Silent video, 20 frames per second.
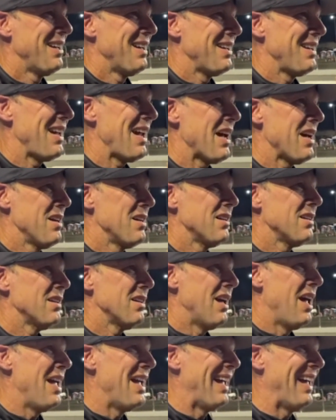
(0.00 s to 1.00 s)
Yeah.
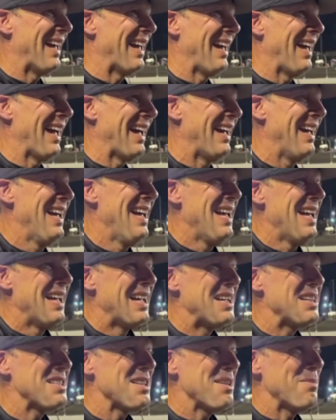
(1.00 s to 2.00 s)

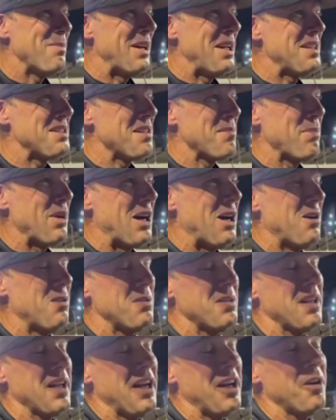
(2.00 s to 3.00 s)
it's
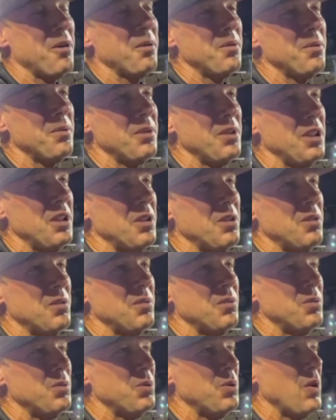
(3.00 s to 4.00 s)
about kind of, you know,
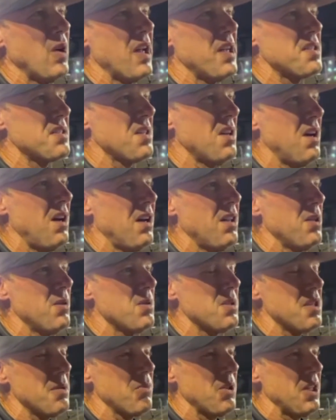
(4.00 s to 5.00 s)
what I saw. There
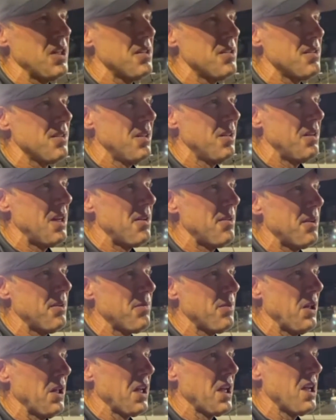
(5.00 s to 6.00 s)
were some things, you know, I
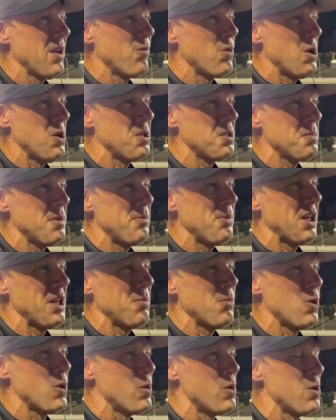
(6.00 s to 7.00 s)
felt like I have runs, maybe I
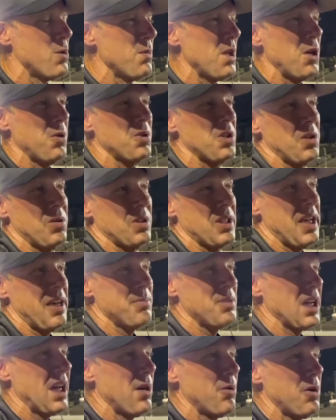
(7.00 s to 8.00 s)
get more room. Then there's other
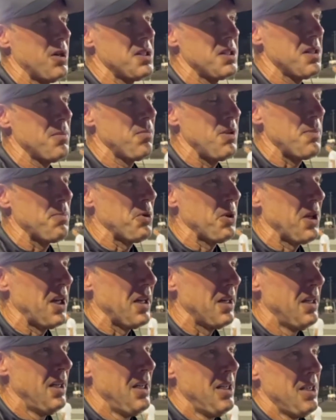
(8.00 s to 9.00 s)
times I got runs on people
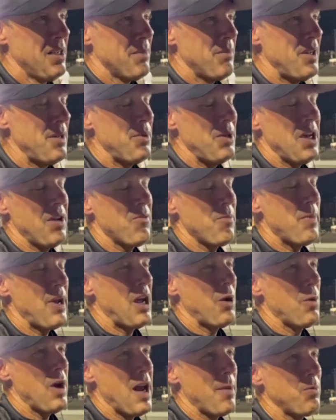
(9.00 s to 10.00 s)
that maybe have a
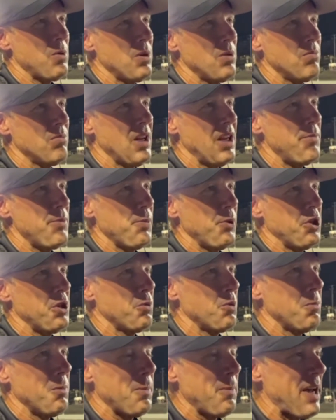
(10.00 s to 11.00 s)
bad rap and gave me
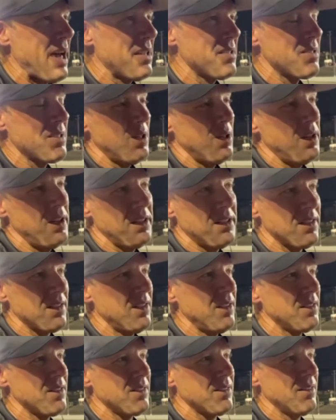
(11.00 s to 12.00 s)
plenty of room to pass. So it's
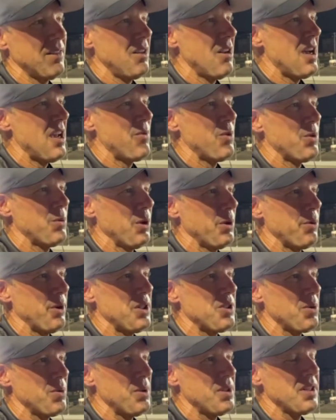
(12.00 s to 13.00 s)
you know, I haven't really
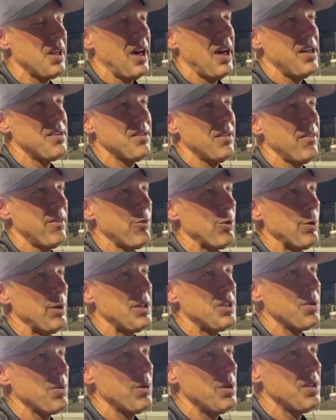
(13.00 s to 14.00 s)
raced with these guys, and I've never
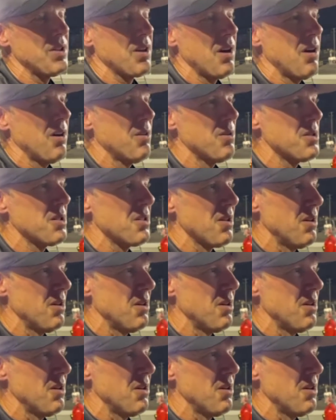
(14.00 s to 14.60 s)
raced with these cars.